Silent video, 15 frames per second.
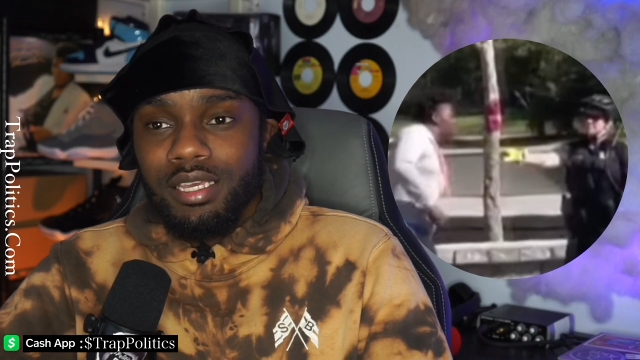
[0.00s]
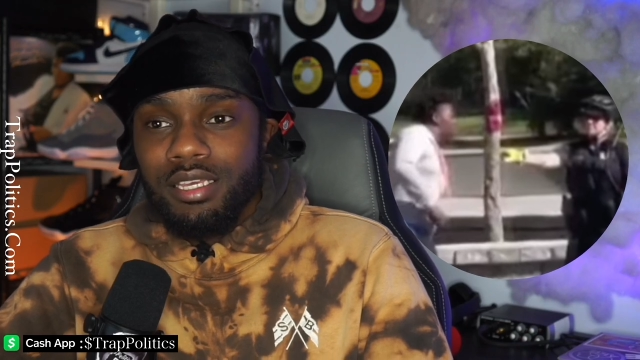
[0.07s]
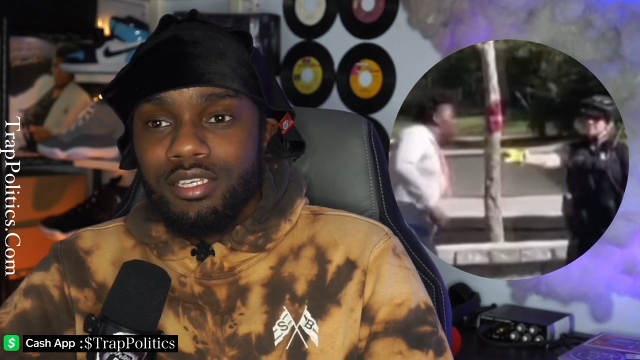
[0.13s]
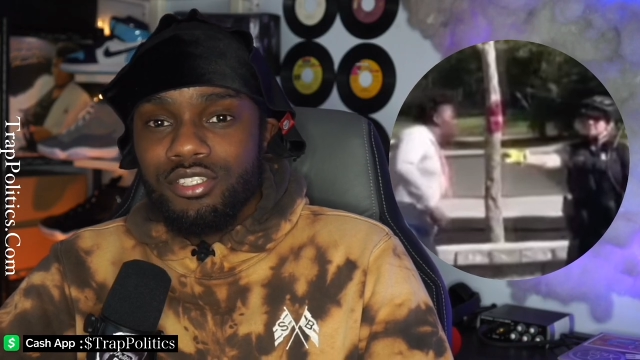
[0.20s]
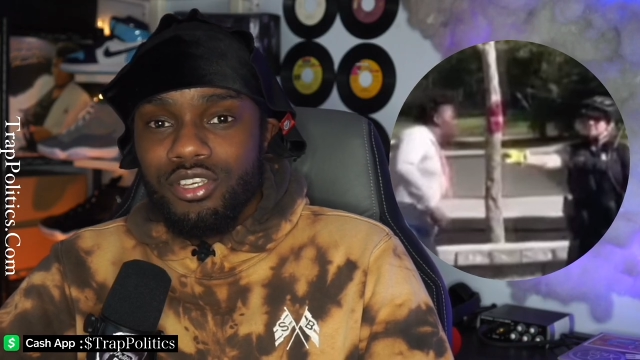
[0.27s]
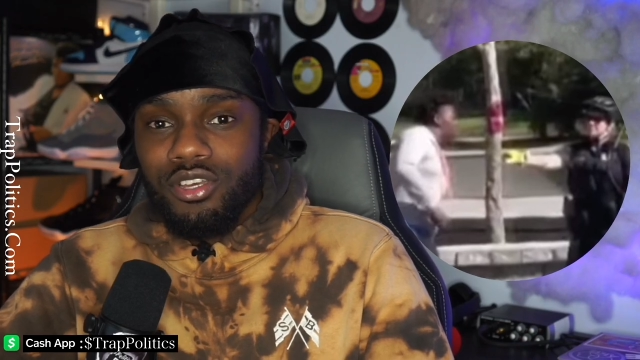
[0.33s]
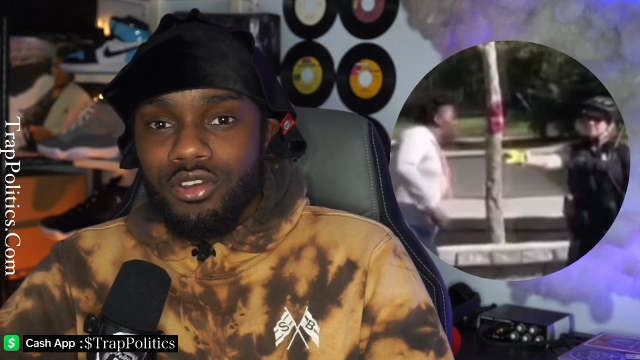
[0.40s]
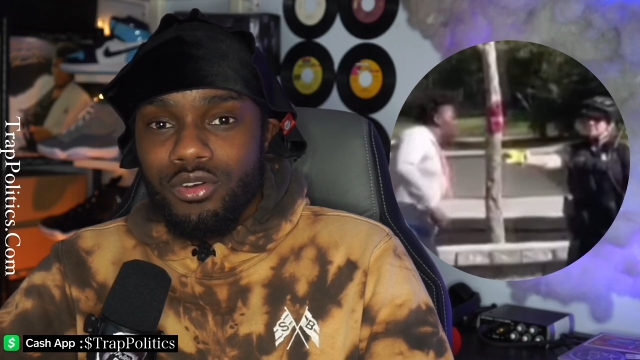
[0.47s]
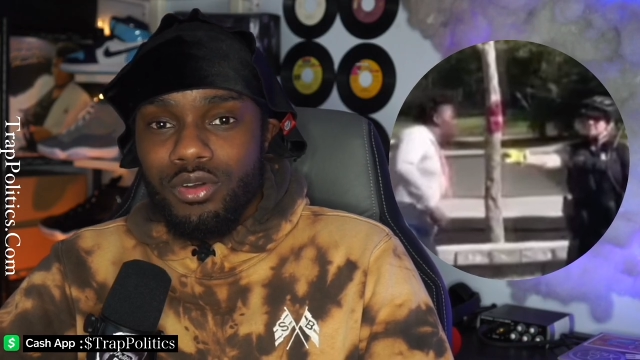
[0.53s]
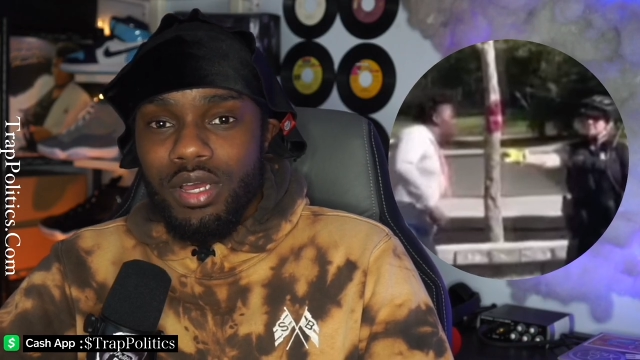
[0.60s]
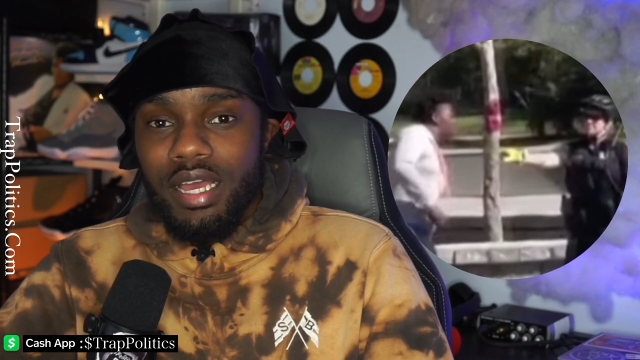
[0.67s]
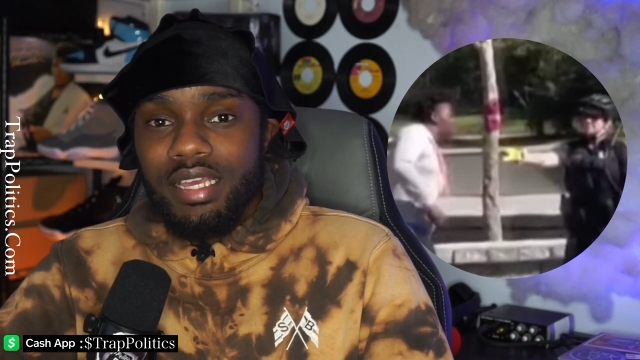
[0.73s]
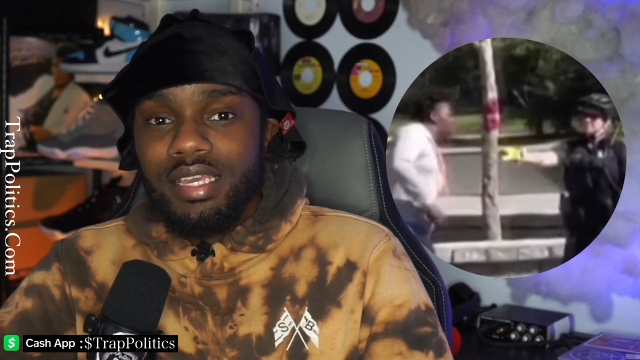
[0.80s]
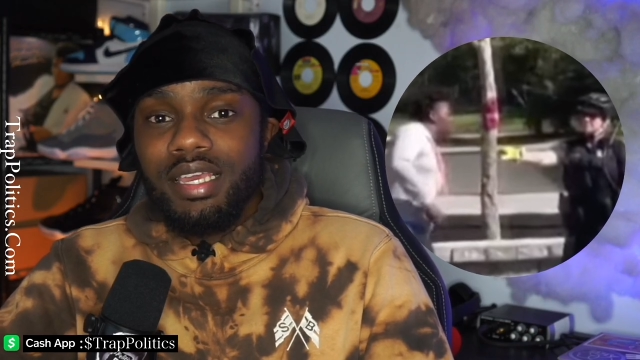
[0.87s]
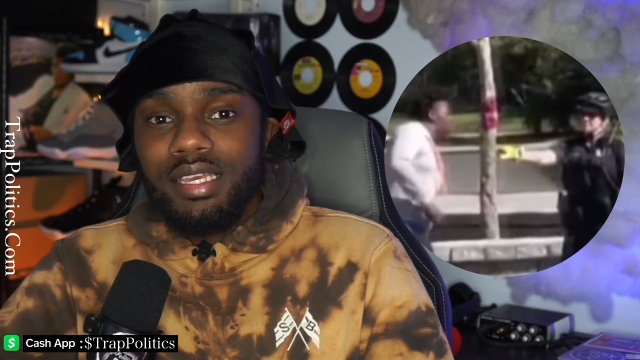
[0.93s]
So
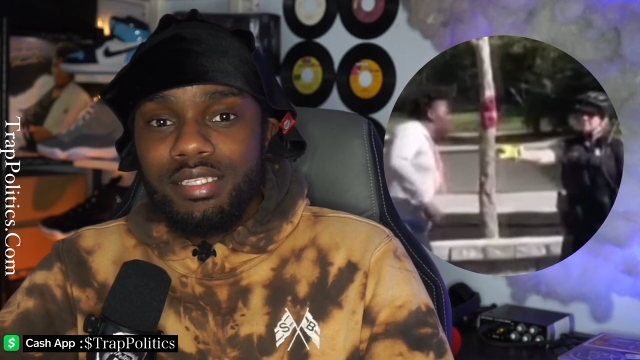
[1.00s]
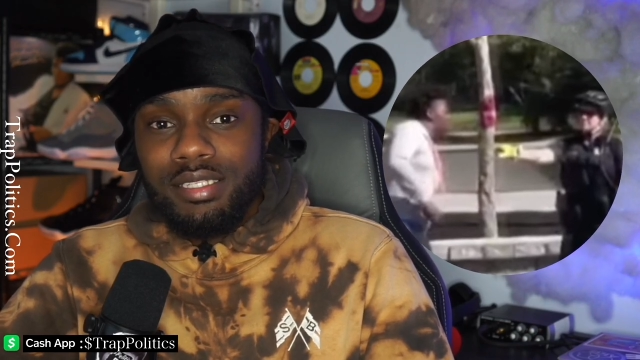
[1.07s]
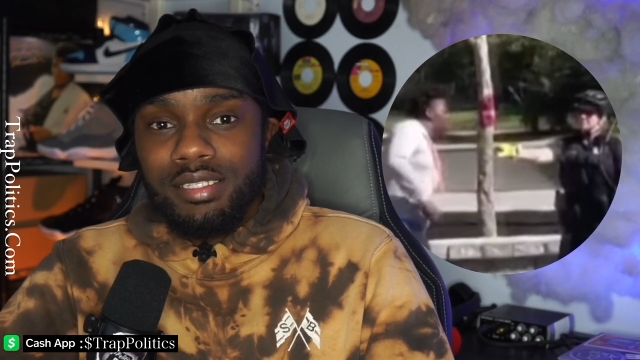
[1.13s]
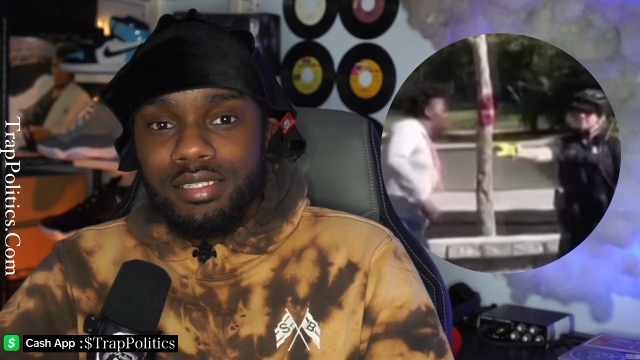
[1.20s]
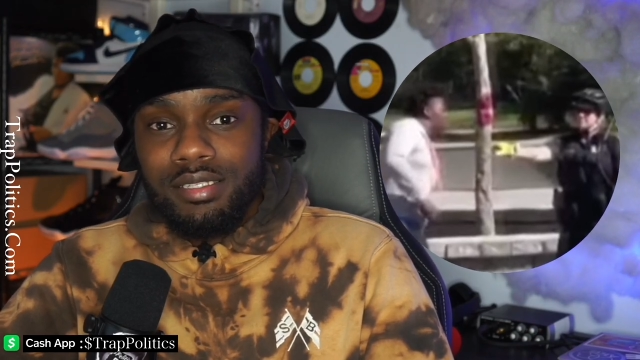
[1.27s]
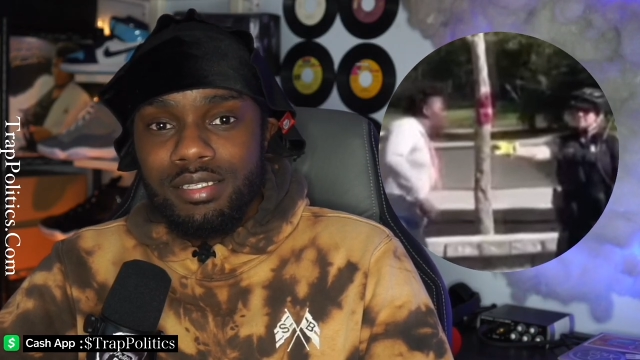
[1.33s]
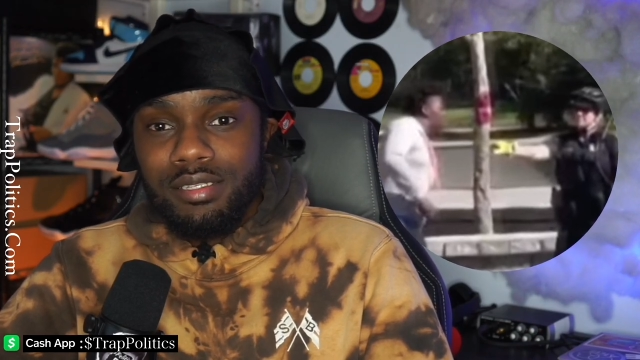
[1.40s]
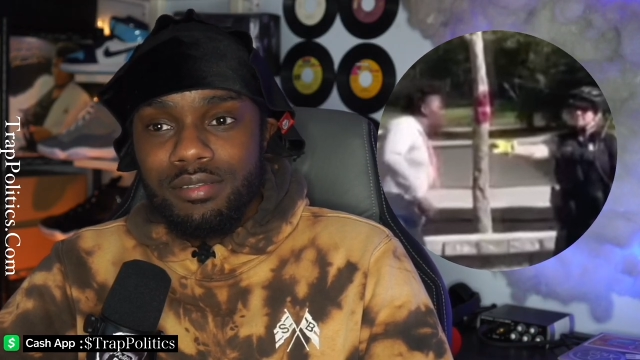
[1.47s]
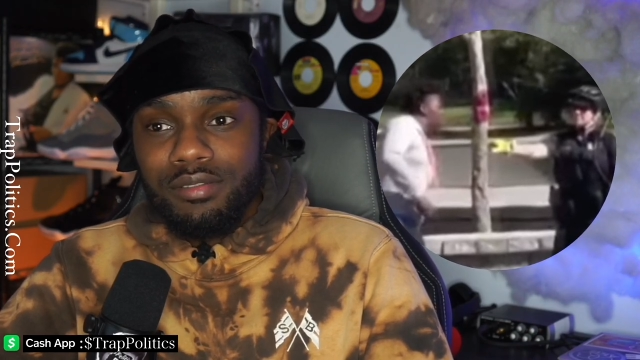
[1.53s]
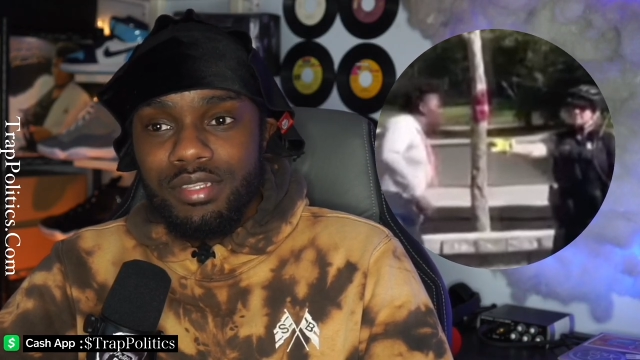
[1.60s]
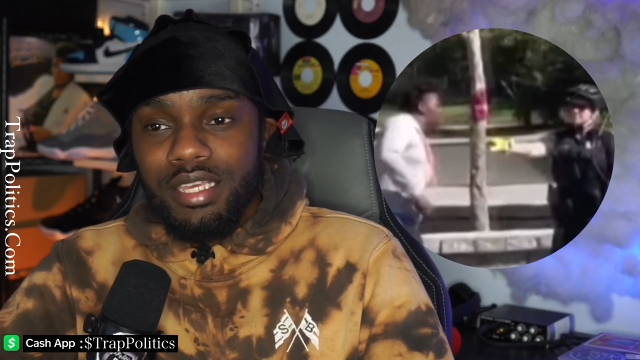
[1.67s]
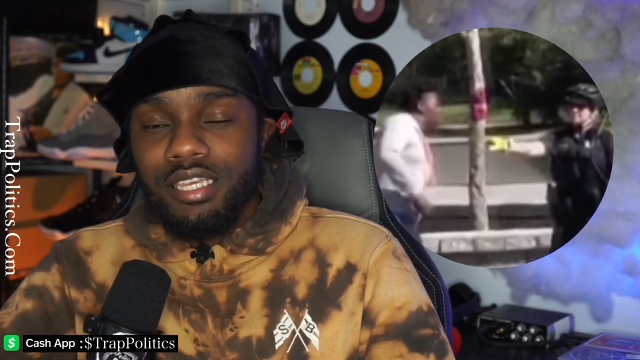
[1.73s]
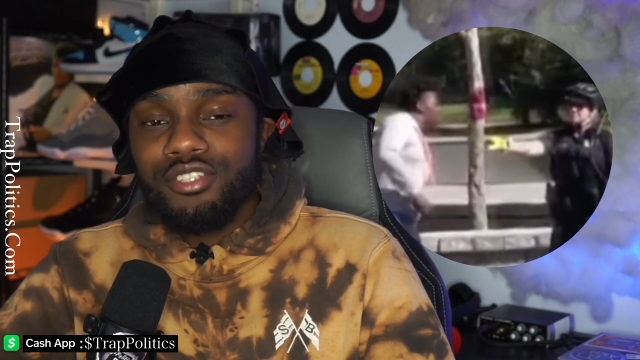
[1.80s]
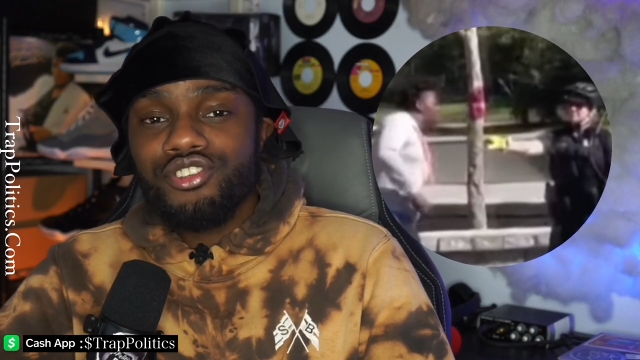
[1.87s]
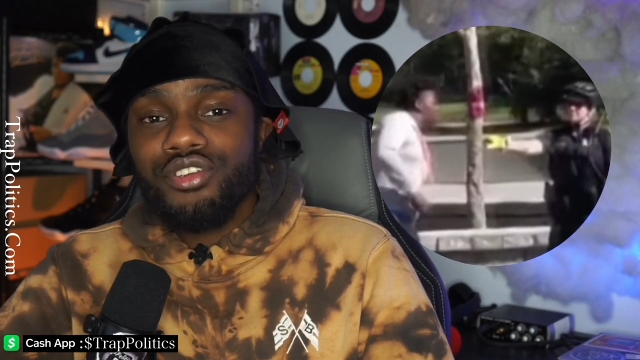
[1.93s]
I guess
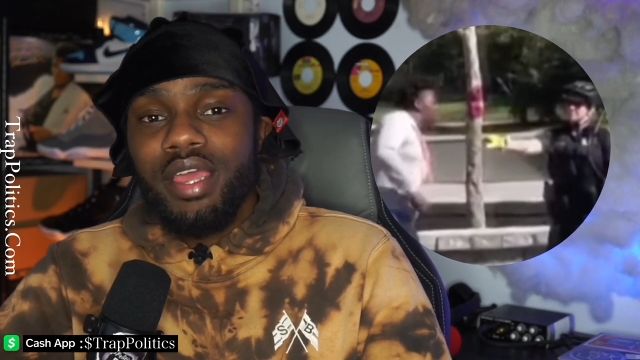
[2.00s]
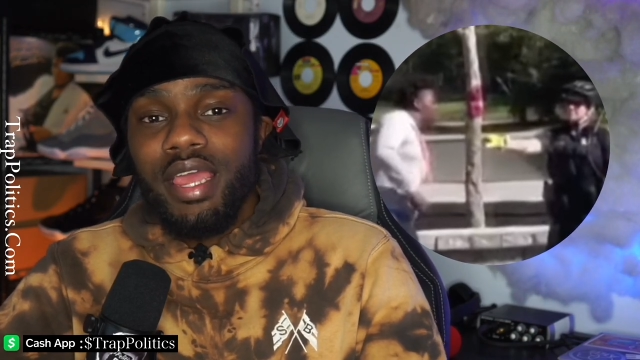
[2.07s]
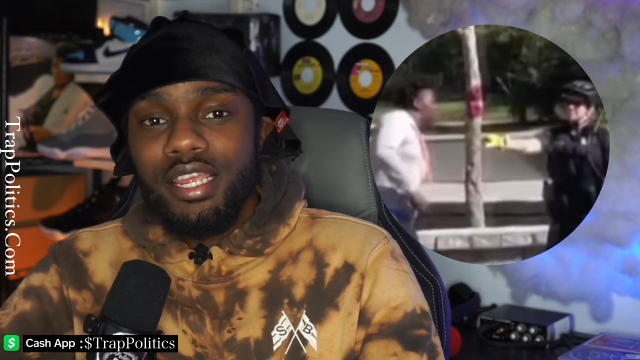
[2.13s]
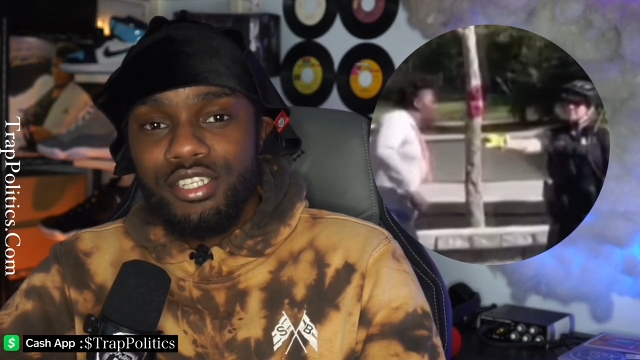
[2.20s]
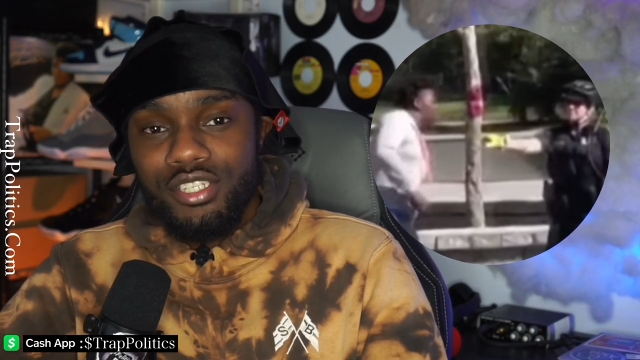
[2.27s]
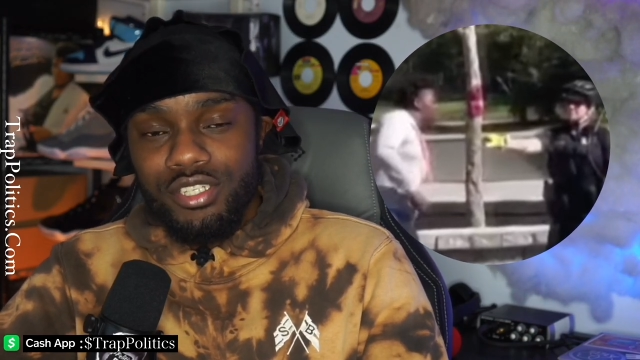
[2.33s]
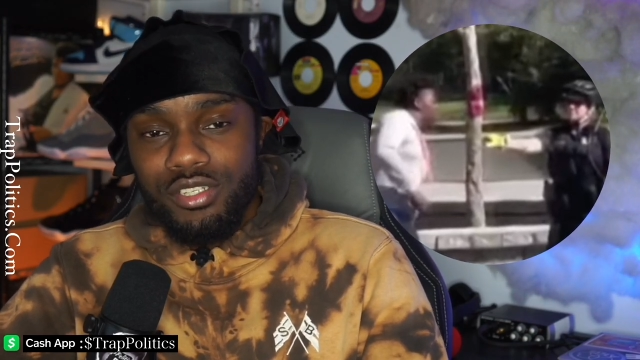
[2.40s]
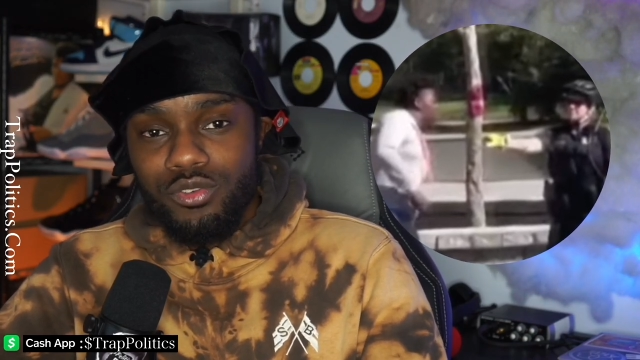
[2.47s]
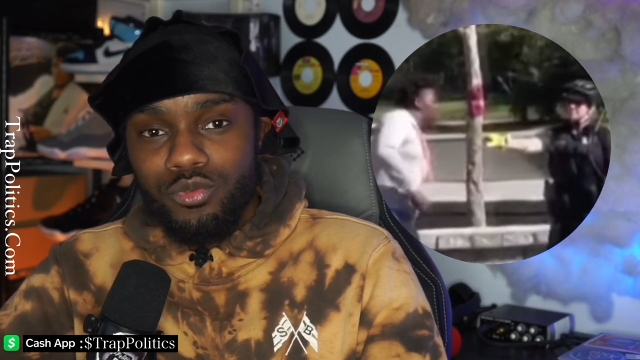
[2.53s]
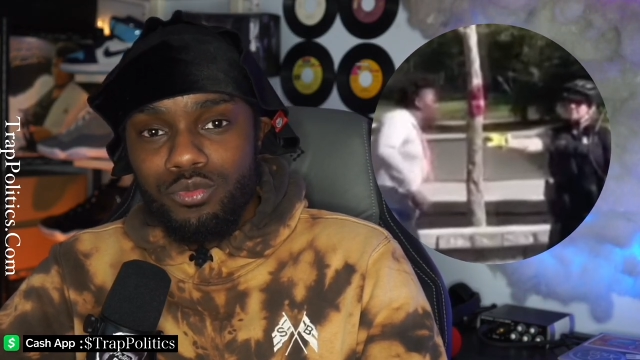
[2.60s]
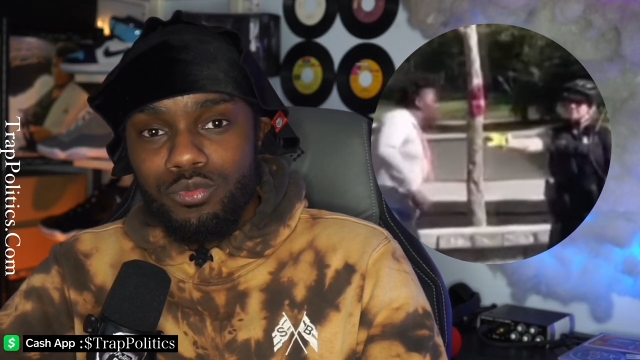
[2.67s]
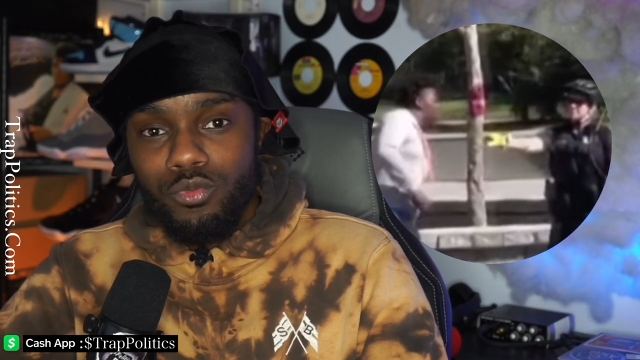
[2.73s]
the interaction